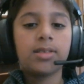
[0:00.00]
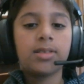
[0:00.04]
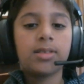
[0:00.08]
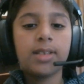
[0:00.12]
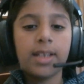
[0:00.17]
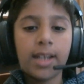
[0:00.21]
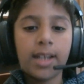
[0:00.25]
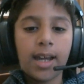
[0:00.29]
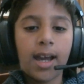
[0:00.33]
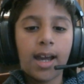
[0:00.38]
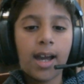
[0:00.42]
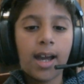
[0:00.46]

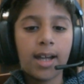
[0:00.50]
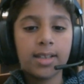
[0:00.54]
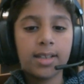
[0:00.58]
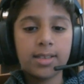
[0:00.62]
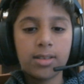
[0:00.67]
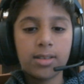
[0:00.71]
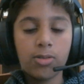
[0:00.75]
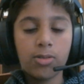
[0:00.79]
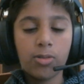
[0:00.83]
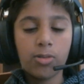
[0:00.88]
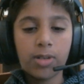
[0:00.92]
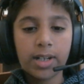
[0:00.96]
It has
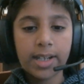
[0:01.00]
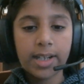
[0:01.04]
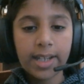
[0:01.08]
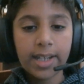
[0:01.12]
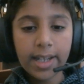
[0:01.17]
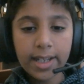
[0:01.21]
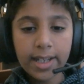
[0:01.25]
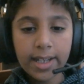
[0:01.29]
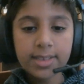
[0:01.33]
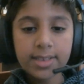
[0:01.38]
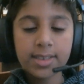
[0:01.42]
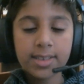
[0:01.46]

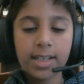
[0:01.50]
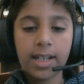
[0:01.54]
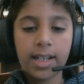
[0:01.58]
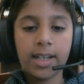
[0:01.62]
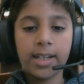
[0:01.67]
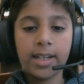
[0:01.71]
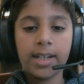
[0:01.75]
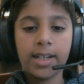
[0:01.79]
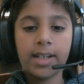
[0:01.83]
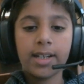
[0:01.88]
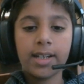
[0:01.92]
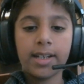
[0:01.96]
lowercase and
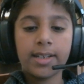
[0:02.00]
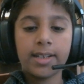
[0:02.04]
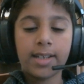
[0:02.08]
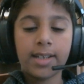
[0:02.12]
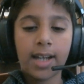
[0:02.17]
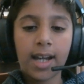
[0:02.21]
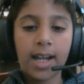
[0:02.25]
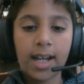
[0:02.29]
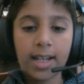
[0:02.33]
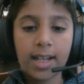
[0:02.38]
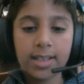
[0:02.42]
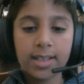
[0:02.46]
here it
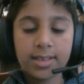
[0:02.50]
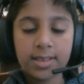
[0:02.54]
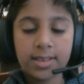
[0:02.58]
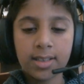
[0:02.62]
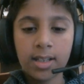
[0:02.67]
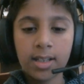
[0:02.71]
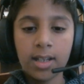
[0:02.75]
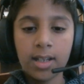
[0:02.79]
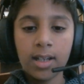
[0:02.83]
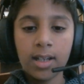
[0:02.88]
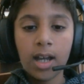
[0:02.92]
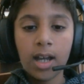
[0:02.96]
has
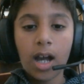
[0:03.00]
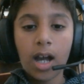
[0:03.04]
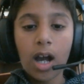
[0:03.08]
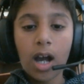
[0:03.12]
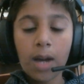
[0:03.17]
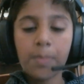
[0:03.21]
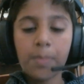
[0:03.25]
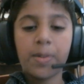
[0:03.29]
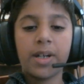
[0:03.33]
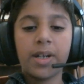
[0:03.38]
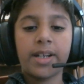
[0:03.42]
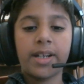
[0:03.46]

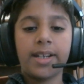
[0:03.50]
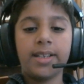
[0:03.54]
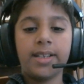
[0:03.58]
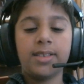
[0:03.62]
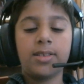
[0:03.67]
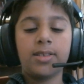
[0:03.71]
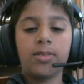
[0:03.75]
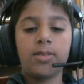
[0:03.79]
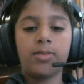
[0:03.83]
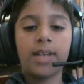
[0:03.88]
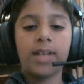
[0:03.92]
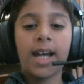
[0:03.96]
uppercase.
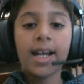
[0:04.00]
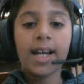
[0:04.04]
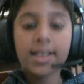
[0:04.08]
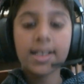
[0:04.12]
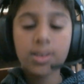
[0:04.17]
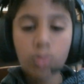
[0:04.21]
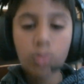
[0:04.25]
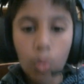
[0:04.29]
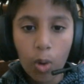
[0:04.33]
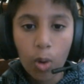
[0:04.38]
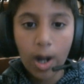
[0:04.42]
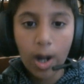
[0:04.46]
So
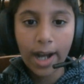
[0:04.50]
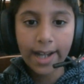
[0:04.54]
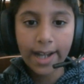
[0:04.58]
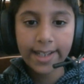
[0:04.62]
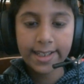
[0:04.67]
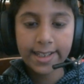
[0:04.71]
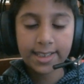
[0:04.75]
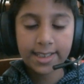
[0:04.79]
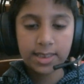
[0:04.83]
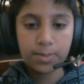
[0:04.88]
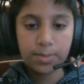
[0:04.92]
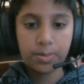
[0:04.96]
that's why
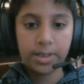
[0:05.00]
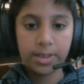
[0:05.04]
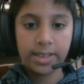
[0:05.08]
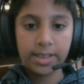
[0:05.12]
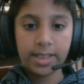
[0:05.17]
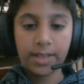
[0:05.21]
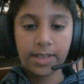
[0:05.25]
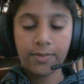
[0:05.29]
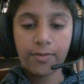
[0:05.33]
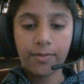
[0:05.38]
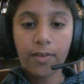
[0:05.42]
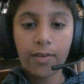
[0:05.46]
it's
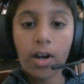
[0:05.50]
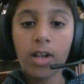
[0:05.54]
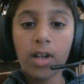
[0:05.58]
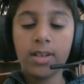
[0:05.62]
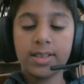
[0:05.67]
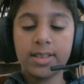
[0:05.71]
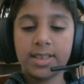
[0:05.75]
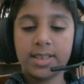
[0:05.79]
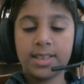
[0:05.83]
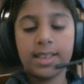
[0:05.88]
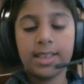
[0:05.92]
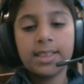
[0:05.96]
printing
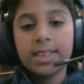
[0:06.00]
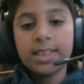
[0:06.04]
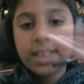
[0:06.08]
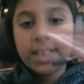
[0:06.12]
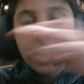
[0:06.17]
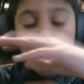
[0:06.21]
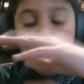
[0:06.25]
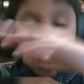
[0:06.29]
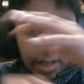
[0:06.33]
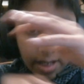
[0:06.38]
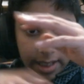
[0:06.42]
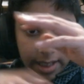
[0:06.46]
false. It's
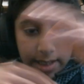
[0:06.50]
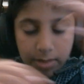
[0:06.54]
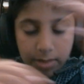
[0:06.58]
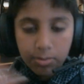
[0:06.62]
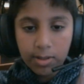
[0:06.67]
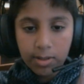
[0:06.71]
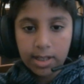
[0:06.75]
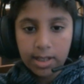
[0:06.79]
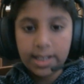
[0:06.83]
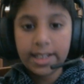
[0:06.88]
not equal.